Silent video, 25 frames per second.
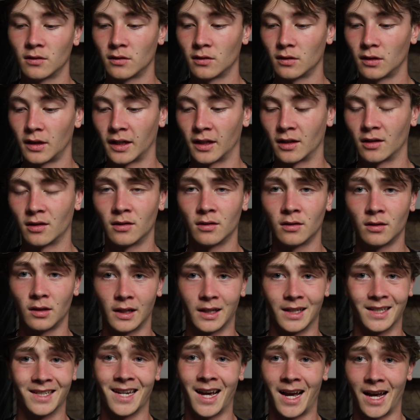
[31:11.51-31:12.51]
like
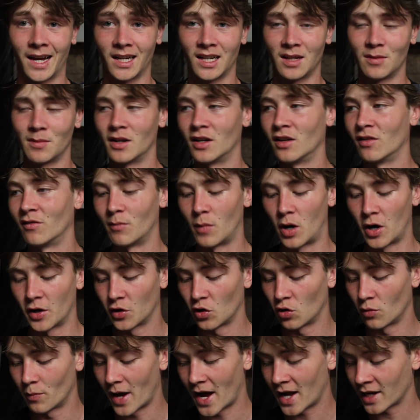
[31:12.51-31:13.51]
a tiny bit of
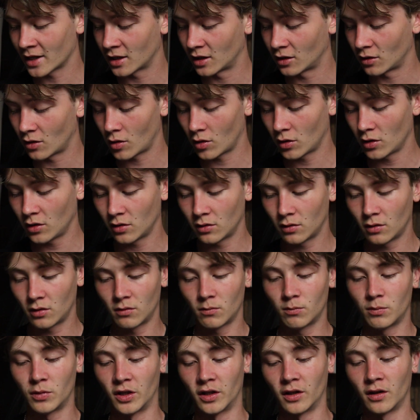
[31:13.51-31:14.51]
mono backing on it,
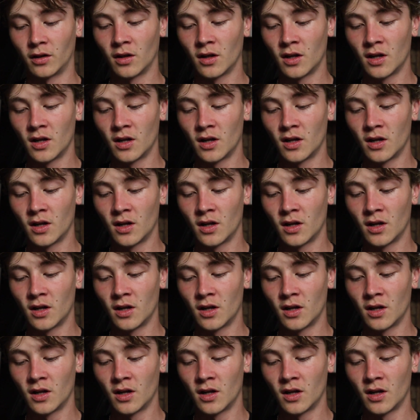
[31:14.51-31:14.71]
but